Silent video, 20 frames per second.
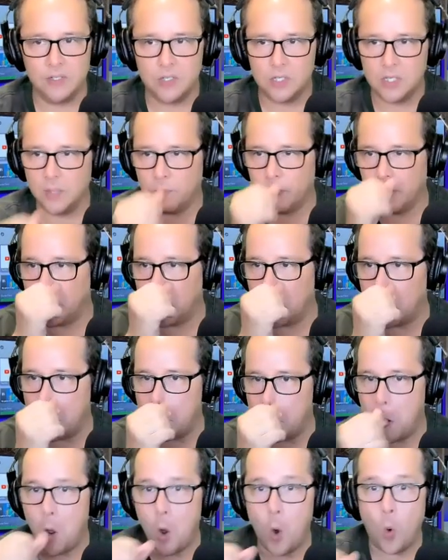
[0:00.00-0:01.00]
in shipping.
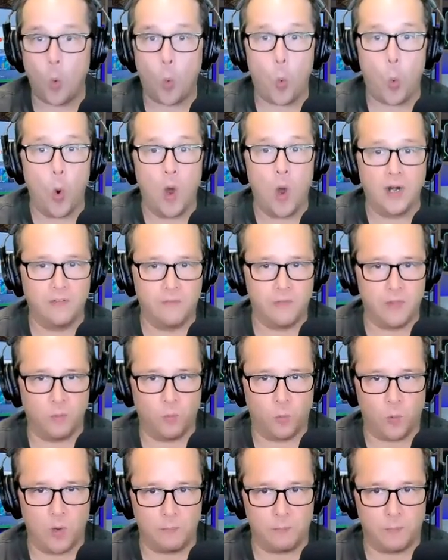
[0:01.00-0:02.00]
One of
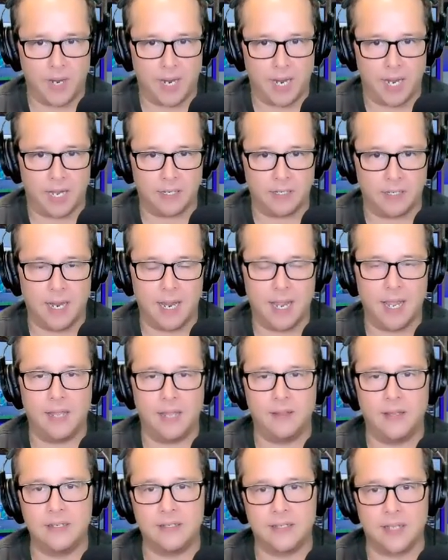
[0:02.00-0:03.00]
them went bad.
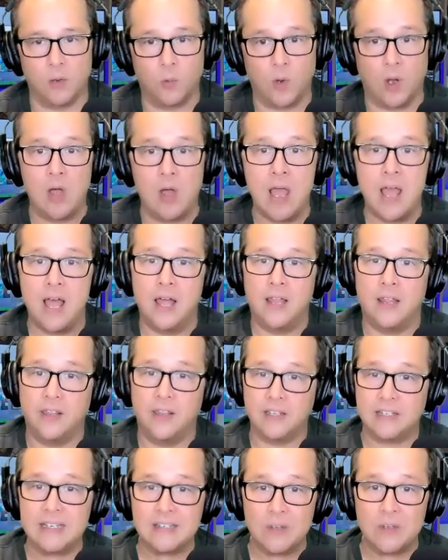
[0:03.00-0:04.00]
And they said, well,
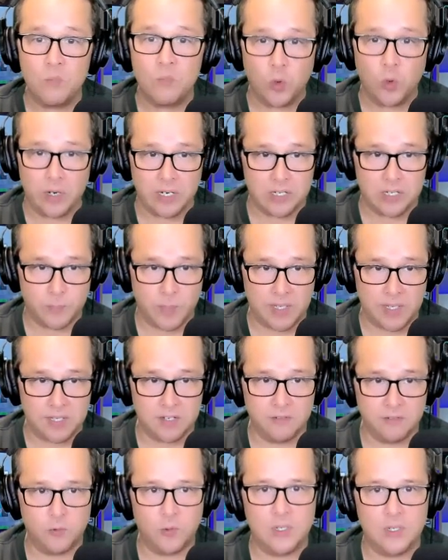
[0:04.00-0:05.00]
this is a more
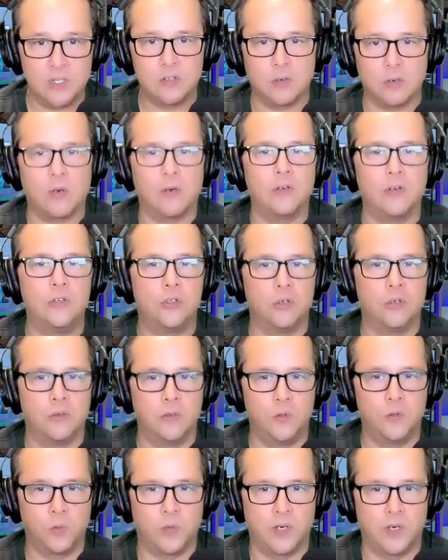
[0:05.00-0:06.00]
expensive one. So our
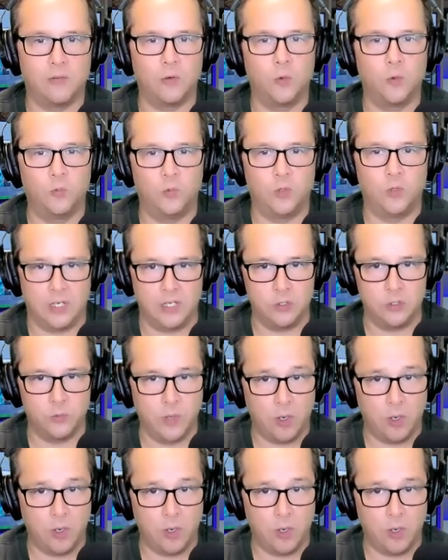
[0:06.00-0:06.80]
insurance, whatever, does